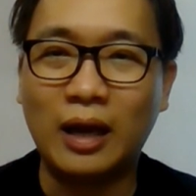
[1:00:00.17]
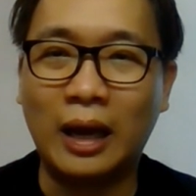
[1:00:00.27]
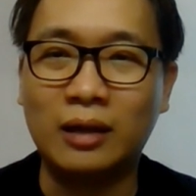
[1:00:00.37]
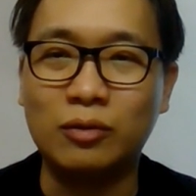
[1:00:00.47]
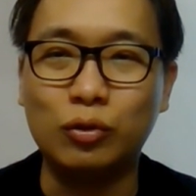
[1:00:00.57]

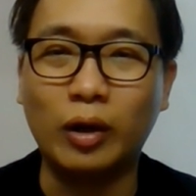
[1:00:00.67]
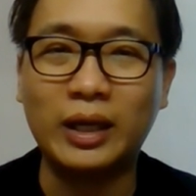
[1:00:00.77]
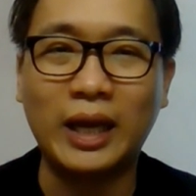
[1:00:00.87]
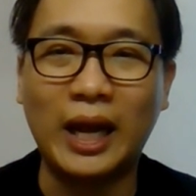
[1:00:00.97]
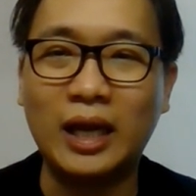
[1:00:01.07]
and do not
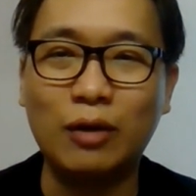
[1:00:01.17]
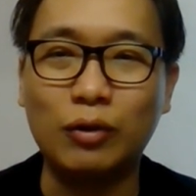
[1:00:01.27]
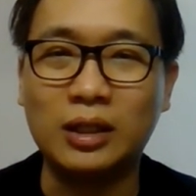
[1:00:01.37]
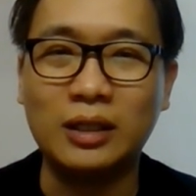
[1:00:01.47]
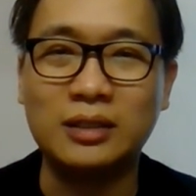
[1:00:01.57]
get any
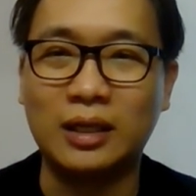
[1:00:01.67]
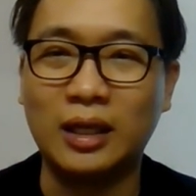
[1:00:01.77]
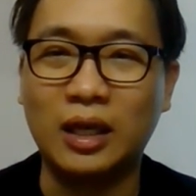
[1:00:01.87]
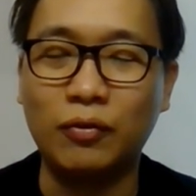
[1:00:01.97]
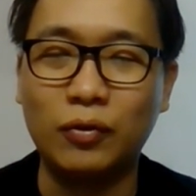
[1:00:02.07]
returns, and
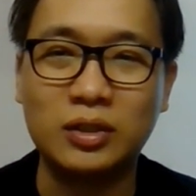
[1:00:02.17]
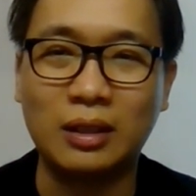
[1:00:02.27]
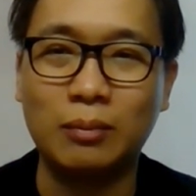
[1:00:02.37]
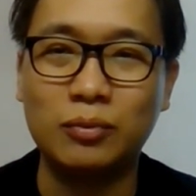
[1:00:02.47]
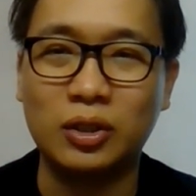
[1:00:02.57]
they give you
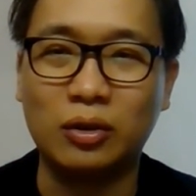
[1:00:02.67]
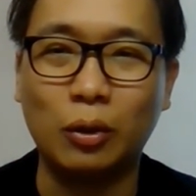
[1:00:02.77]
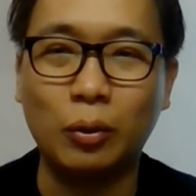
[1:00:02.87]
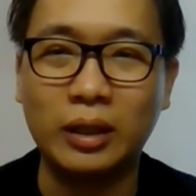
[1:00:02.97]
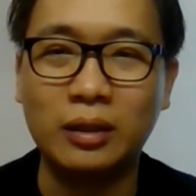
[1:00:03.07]
some shit
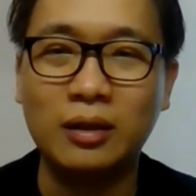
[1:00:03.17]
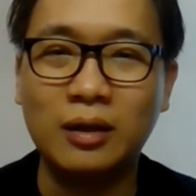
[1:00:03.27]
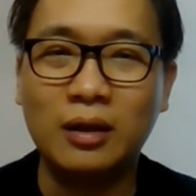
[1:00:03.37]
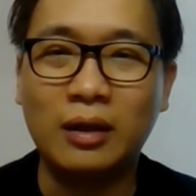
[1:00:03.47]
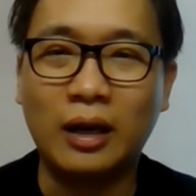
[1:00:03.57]
token
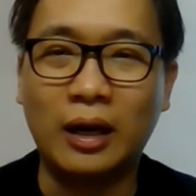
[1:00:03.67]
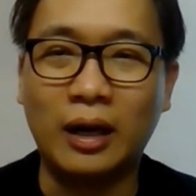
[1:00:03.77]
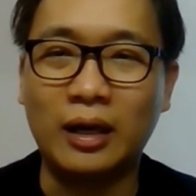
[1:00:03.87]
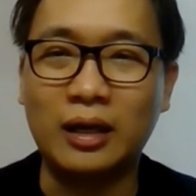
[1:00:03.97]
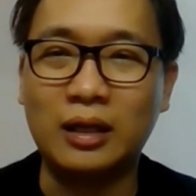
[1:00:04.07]

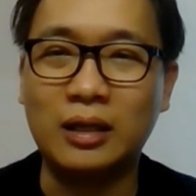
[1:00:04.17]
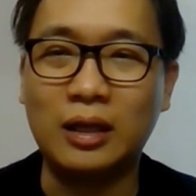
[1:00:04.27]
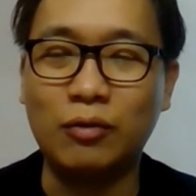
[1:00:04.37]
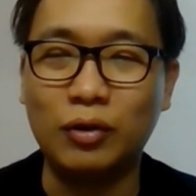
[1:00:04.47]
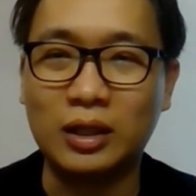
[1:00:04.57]

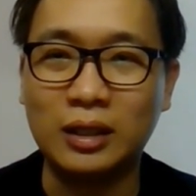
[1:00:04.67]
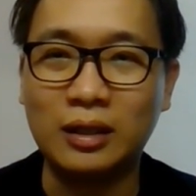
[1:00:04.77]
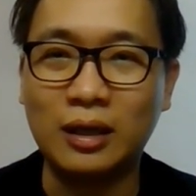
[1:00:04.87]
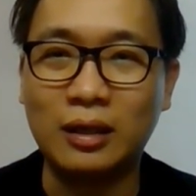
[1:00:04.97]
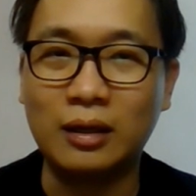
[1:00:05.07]
in
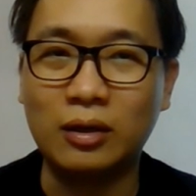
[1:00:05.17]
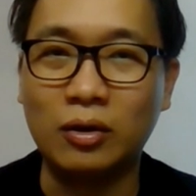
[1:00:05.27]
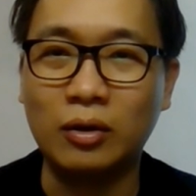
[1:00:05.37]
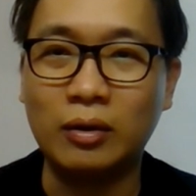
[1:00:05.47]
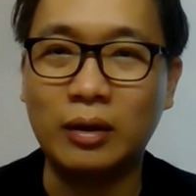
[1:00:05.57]
return, you
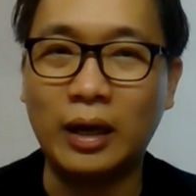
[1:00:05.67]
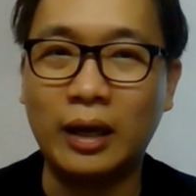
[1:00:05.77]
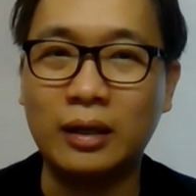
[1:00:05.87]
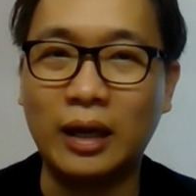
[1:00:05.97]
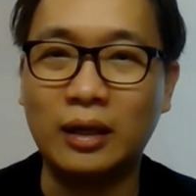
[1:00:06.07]
know,
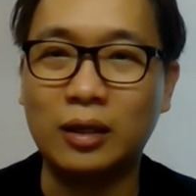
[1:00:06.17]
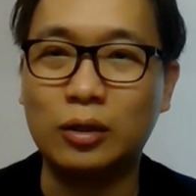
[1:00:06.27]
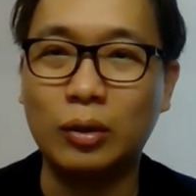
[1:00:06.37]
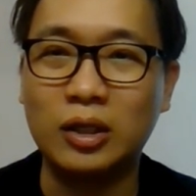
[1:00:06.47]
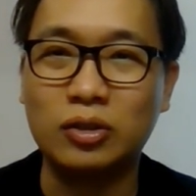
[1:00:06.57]
and the
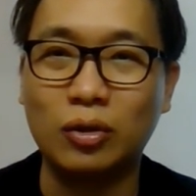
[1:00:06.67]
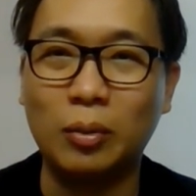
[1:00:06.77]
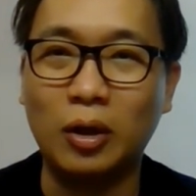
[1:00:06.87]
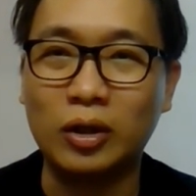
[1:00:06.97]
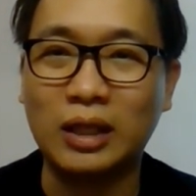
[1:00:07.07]
token is going to
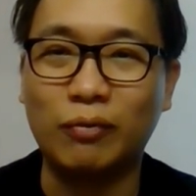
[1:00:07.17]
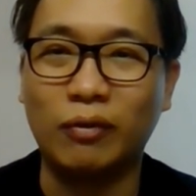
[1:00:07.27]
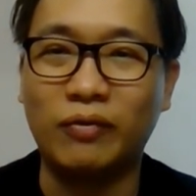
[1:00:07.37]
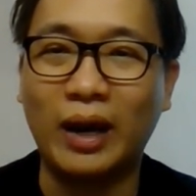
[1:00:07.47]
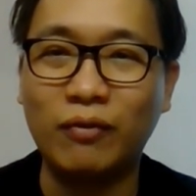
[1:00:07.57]
be locked up for
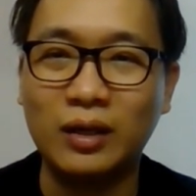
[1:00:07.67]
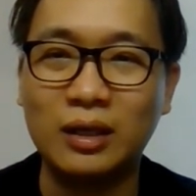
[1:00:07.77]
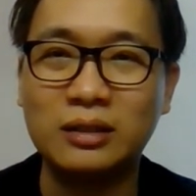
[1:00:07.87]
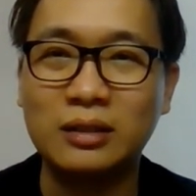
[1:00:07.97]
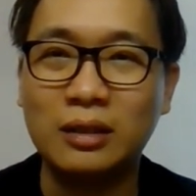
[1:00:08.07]
5
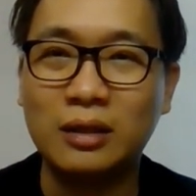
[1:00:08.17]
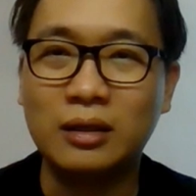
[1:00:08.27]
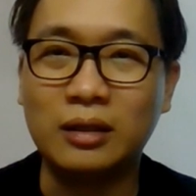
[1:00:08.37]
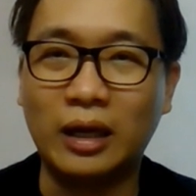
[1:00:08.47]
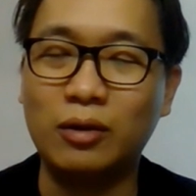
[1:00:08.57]
years,
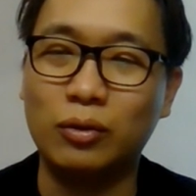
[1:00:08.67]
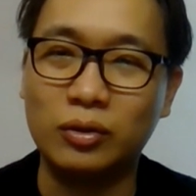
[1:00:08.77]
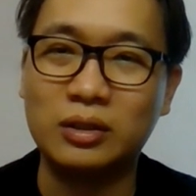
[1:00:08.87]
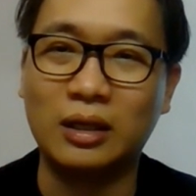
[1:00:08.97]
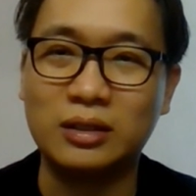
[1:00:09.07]
then you
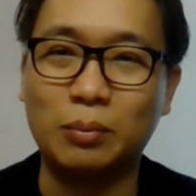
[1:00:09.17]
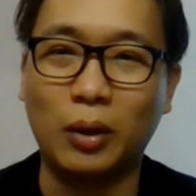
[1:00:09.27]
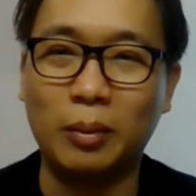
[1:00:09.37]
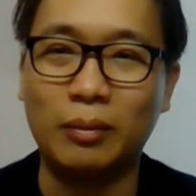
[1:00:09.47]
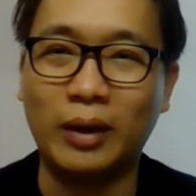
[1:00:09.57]
know there's a
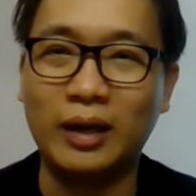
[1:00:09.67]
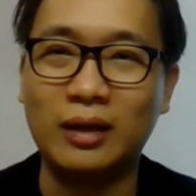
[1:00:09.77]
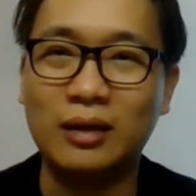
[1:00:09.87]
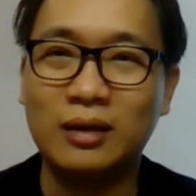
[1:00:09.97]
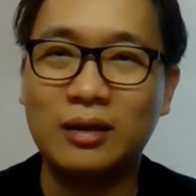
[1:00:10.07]
problem, right?
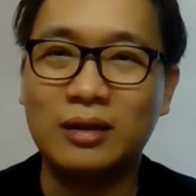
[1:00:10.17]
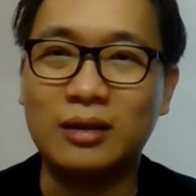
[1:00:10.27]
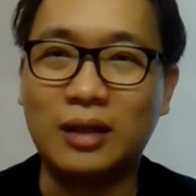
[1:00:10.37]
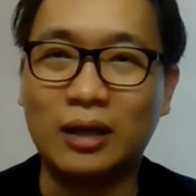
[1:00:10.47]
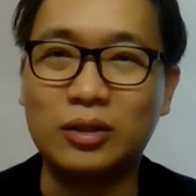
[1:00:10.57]

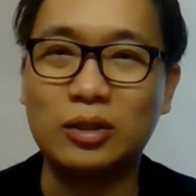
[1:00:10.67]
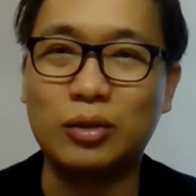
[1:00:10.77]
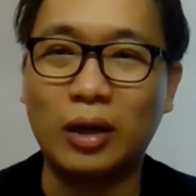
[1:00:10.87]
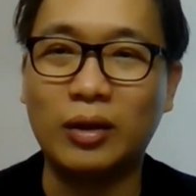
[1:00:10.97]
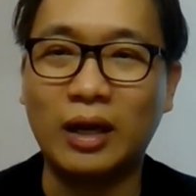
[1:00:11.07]
They are just
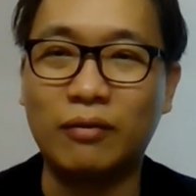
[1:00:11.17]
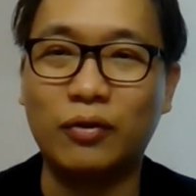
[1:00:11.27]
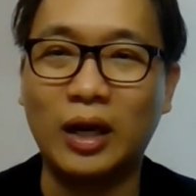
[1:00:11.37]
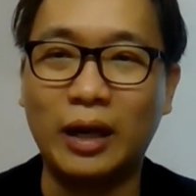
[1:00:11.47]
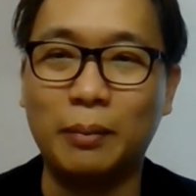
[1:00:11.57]
trying to get
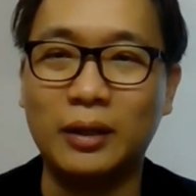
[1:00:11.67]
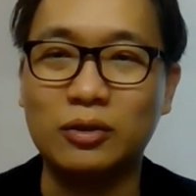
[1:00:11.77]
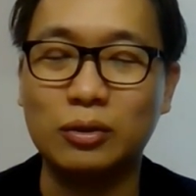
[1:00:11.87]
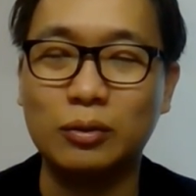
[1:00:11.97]
free labor. So